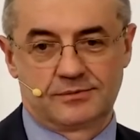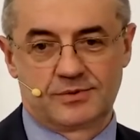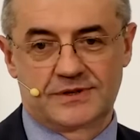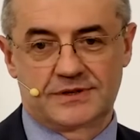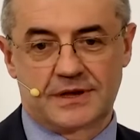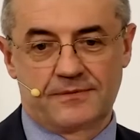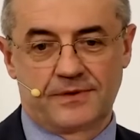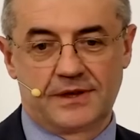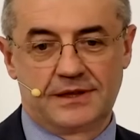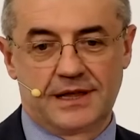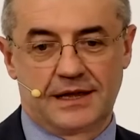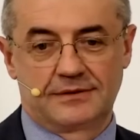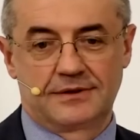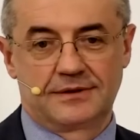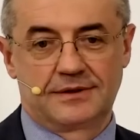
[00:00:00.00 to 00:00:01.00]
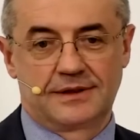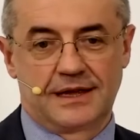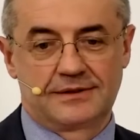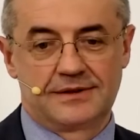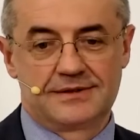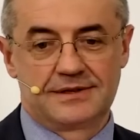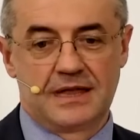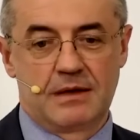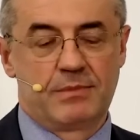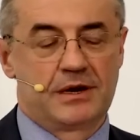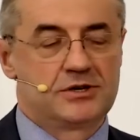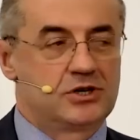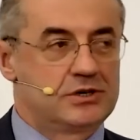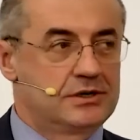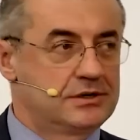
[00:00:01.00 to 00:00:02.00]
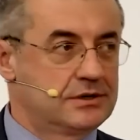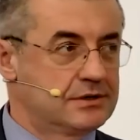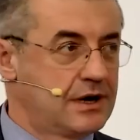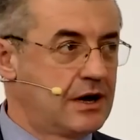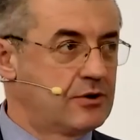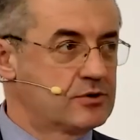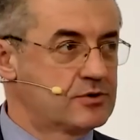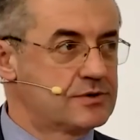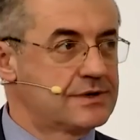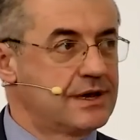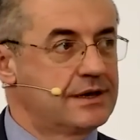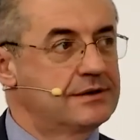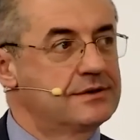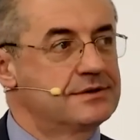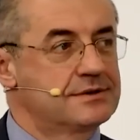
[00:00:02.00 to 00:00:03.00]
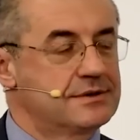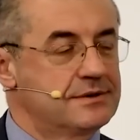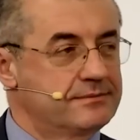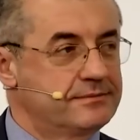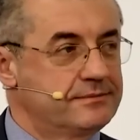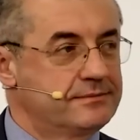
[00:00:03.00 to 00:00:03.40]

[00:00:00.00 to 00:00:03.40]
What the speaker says: something that is damaging our societies.